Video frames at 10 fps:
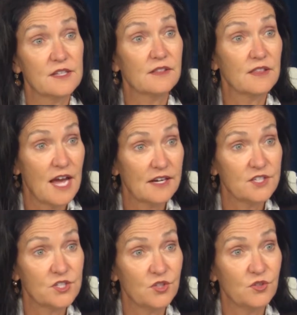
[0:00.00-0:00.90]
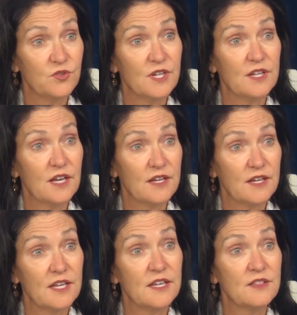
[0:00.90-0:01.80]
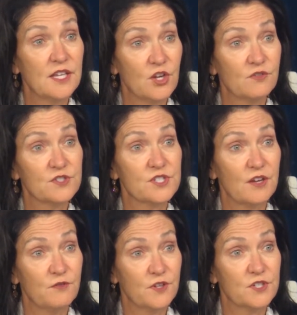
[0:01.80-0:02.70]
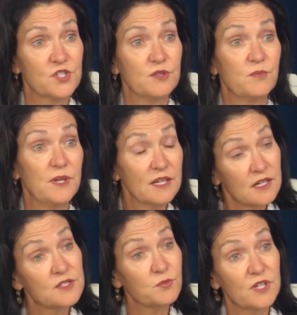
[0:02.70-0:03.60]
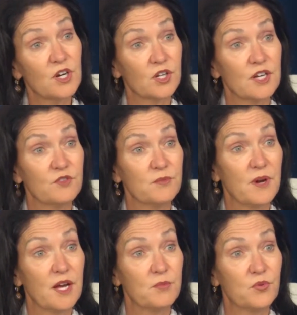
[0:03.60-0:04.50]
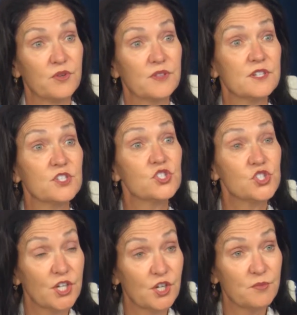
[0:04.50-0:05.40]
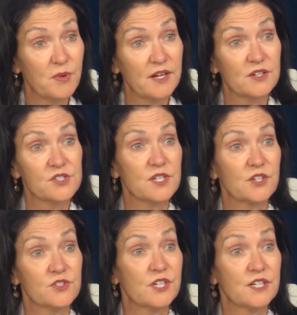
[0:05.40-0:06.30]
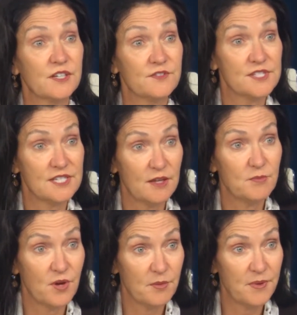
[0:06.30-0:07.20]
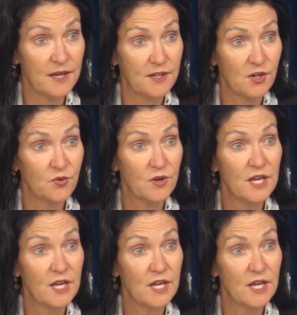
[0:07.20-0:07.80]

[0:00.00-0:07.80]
latitude in the oversight function because we are governed by a board that is chaired by our Secretary of State, Pompeo.